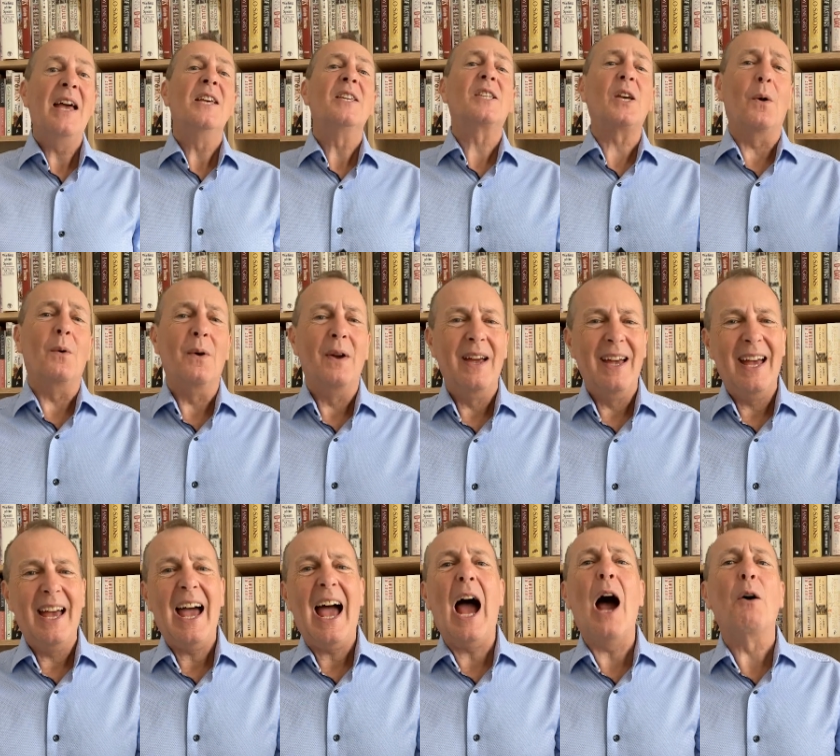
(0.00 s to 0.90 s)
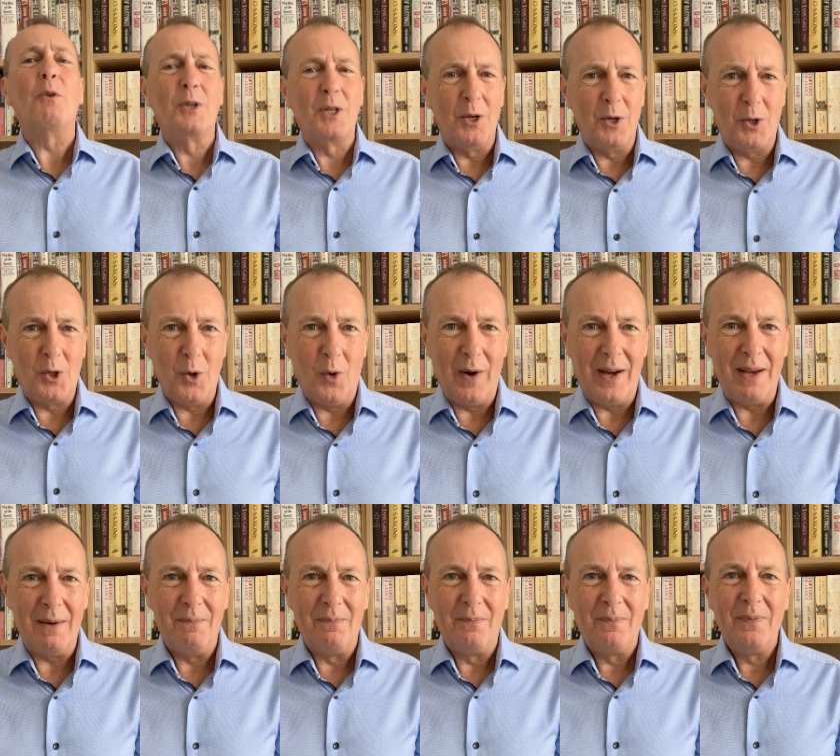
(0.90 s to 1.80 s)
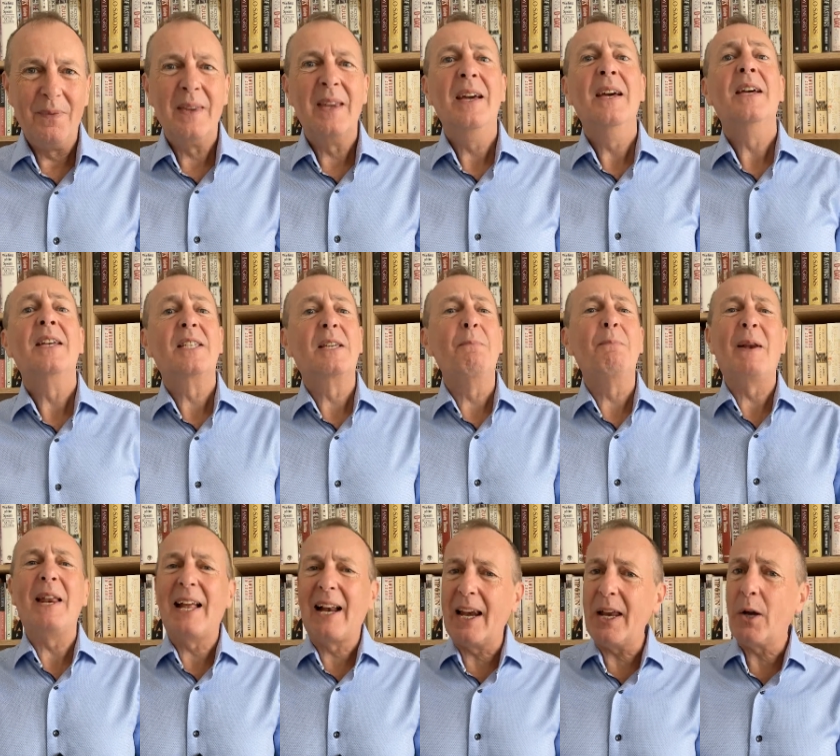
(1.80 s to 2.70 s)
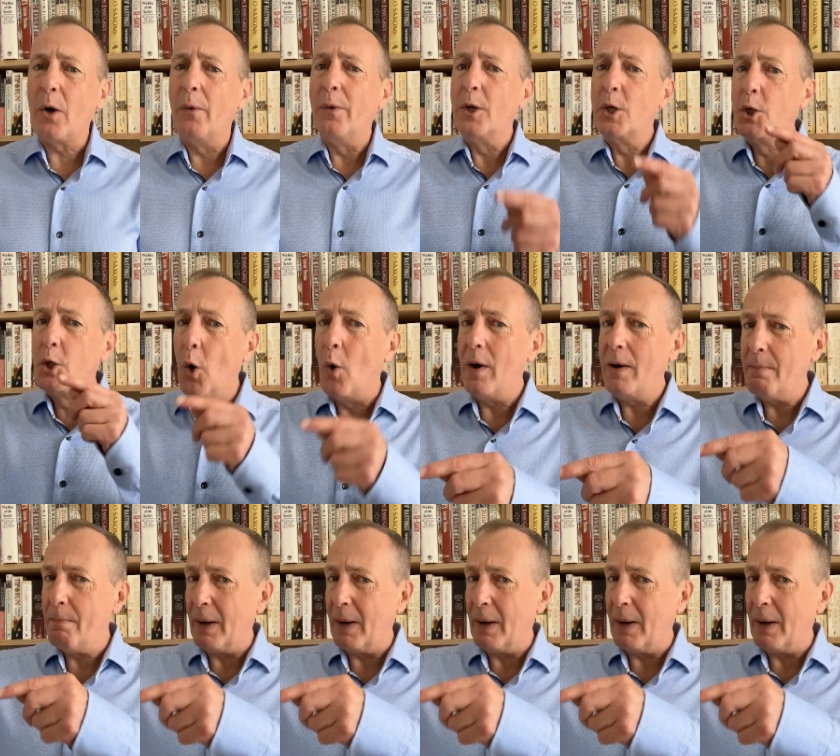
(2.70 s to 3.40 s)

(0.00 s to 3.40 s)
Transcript: So how do you join? Simply click on the join